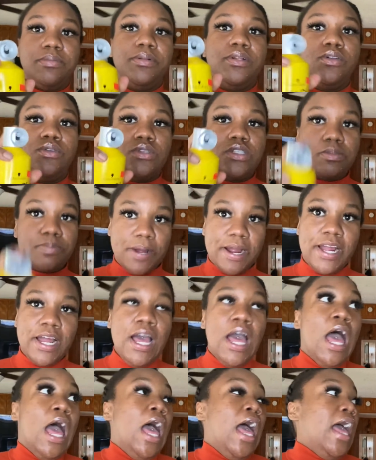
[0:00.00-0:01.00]
glue spray.
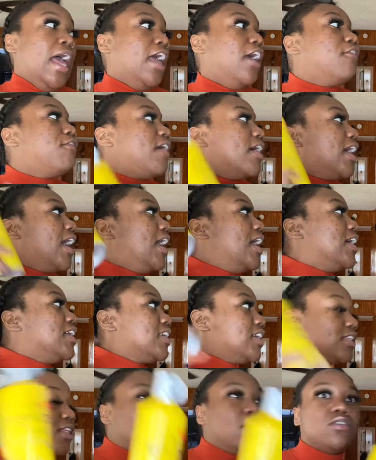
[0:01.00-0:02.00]
If I got
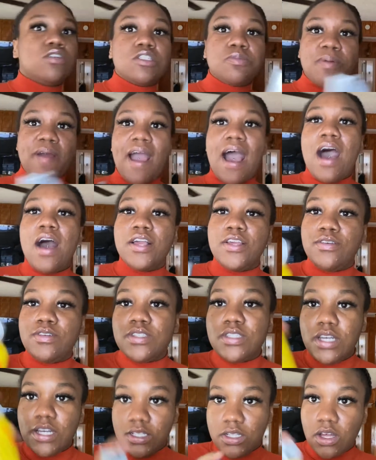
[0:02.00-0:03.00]
another holding spray, I'll use
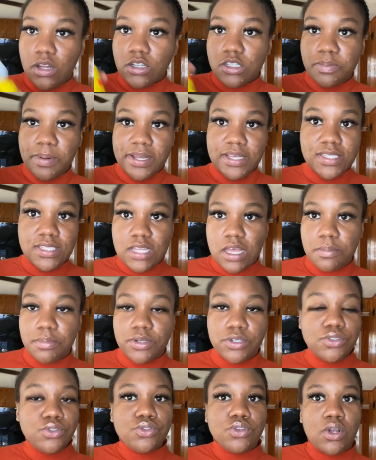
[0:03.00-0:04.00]
the other holding spray instead
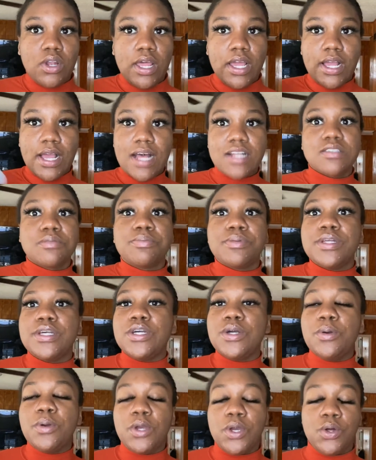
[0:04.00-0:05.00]
because you know like
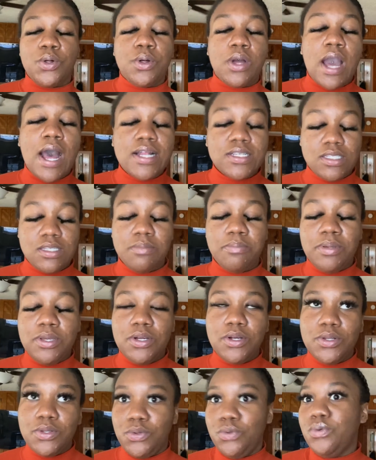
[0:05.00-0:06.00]
Got2b
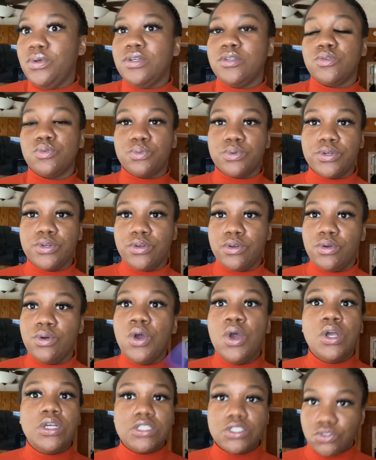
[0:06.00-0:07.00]
glue is real
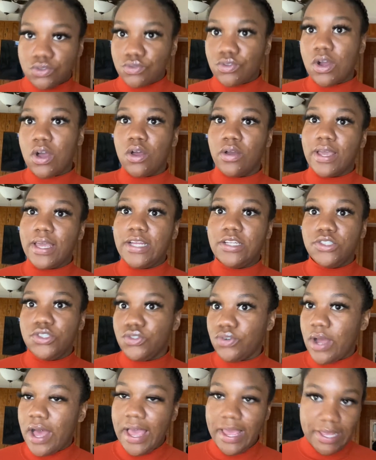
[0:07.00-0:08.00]
strong and
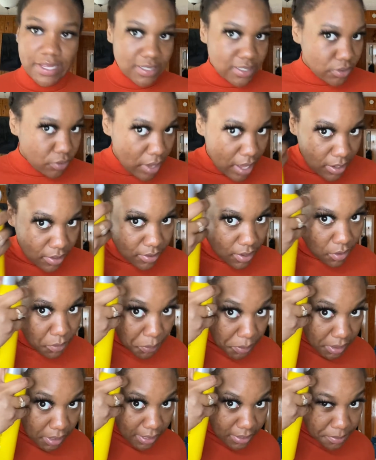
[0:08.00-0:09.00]
drying. So I don't
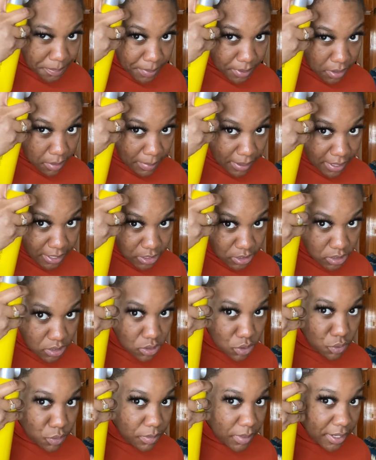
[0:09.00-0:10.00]
really like to put it on my edges
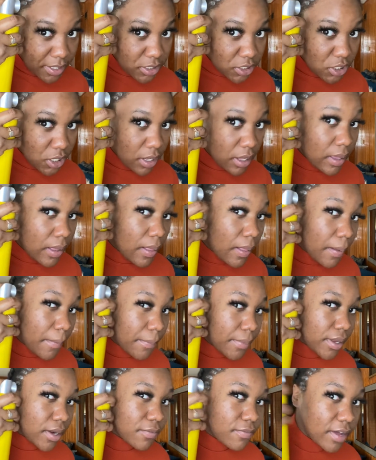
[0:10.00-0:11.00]
too much.
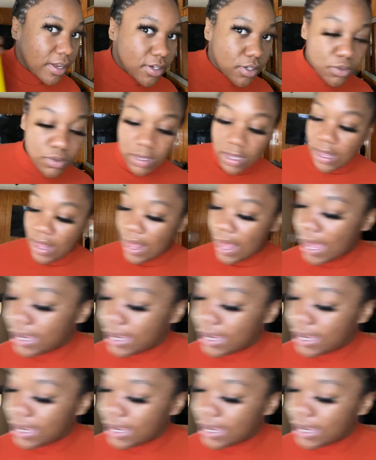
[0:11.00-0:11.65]
But if I do, I